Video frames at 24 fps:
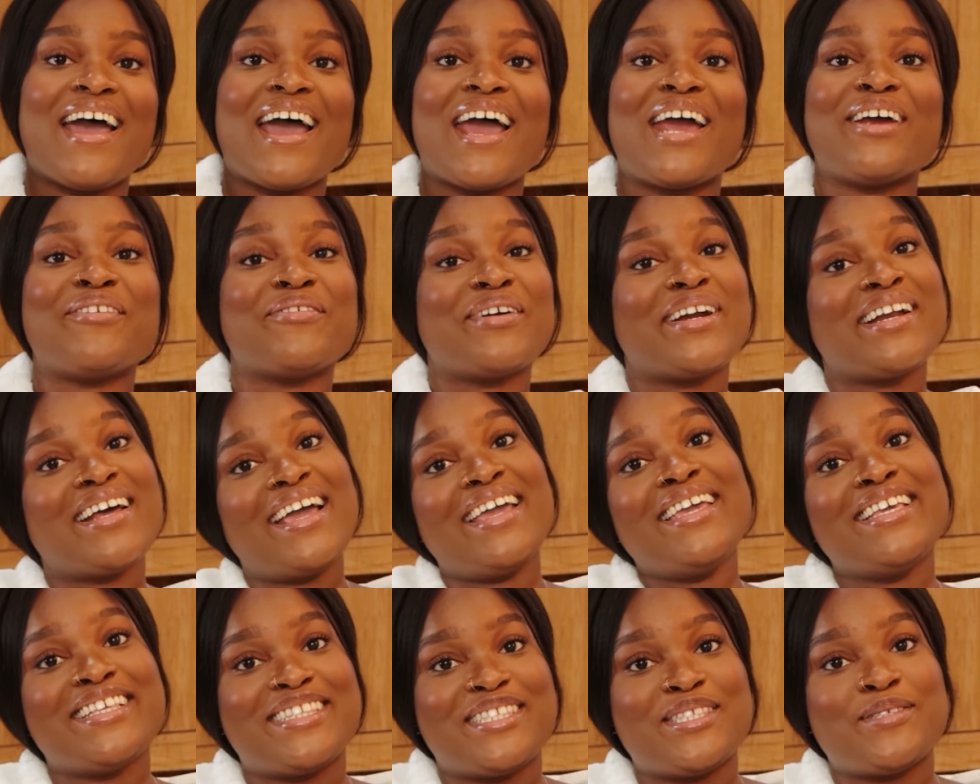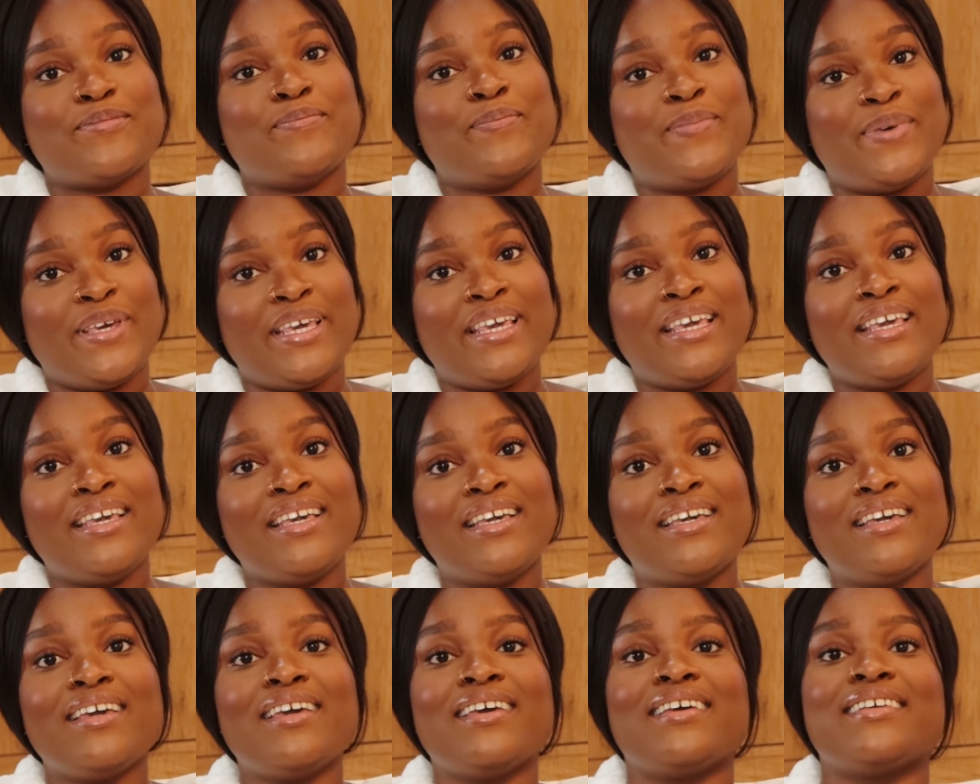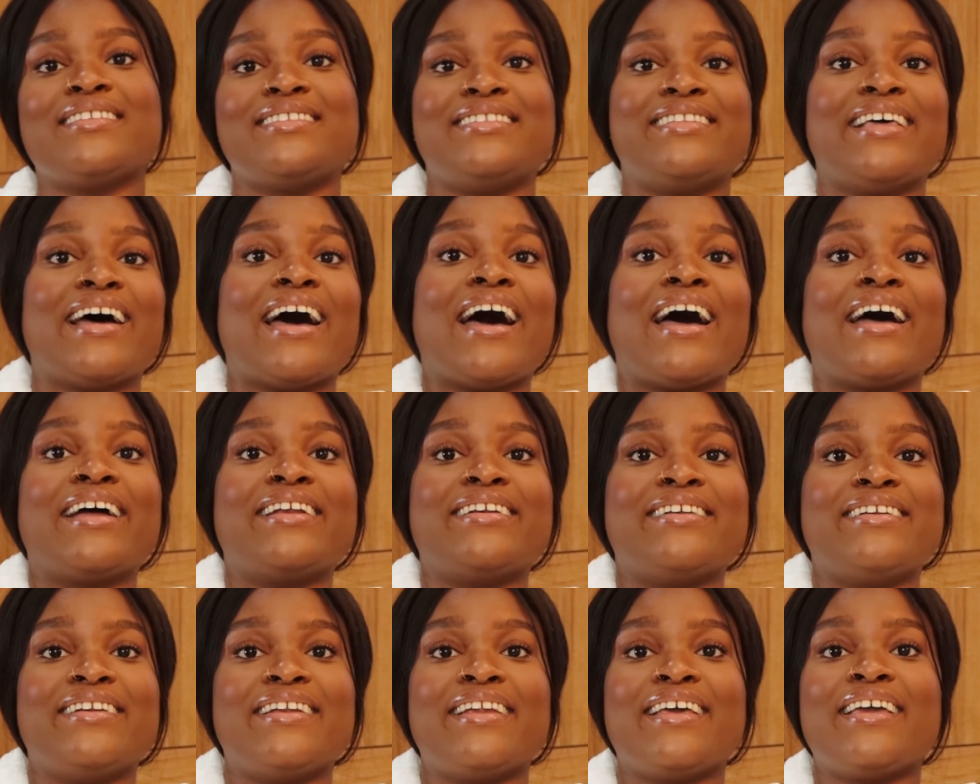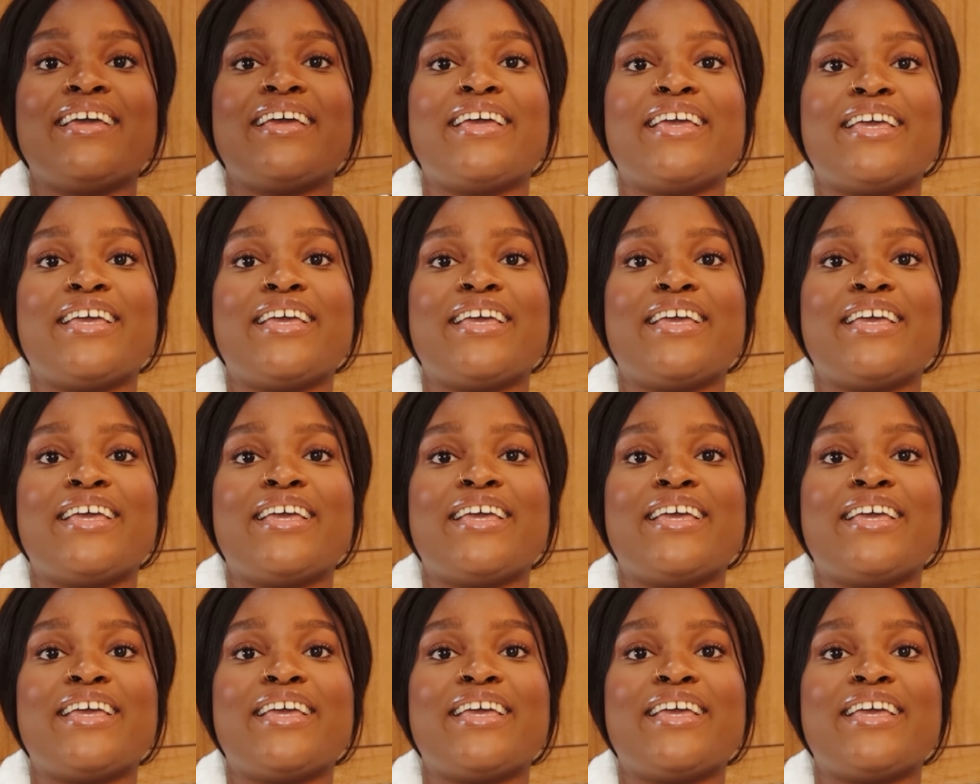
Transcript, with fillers: i rather it's big than